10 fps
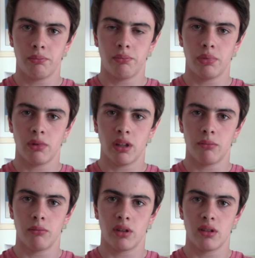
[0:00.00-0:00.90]
But
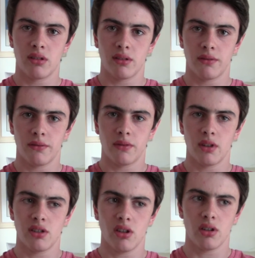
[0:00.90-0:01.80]
then because of the
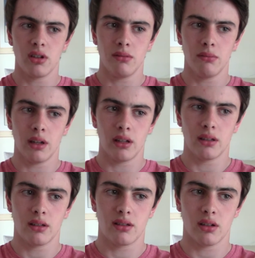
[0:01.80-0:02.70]
time
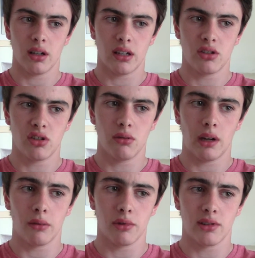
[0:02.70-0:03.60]
and I had 2
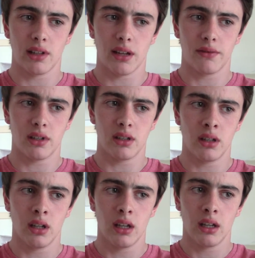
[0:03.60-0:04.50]
hours left in
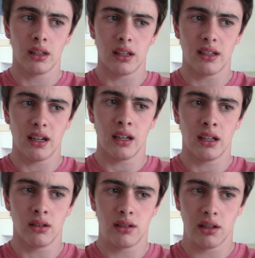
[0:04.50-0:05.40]
the day
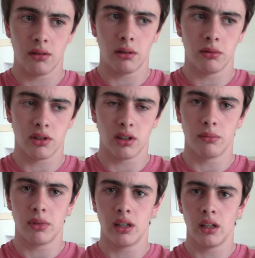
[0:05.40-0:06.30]
until it was going to
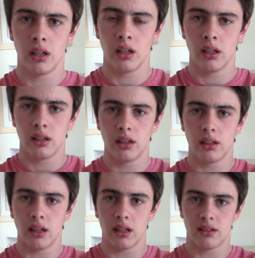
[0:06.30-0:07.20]
be the
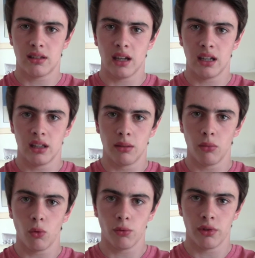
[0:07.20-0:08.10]
next day in the
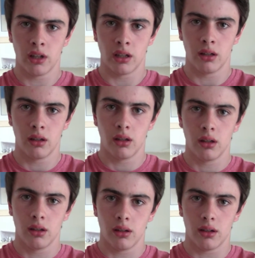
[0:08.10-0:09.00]
morning,
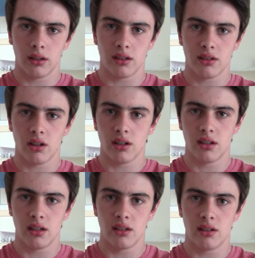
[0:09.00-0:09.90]
I
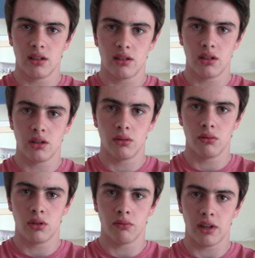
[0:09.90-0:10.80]
decided to
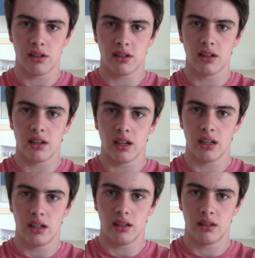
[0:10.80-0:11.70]
do the rest
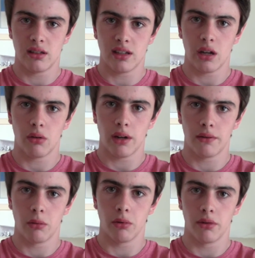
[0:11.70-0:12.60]
today to tell
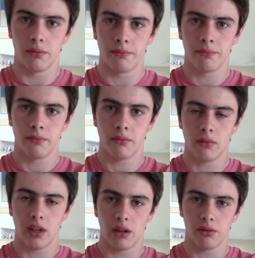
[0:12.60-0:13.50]
everyone
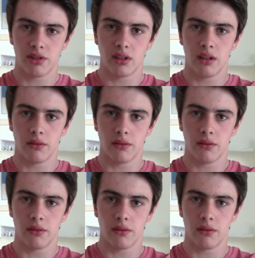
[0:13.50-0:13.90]
else and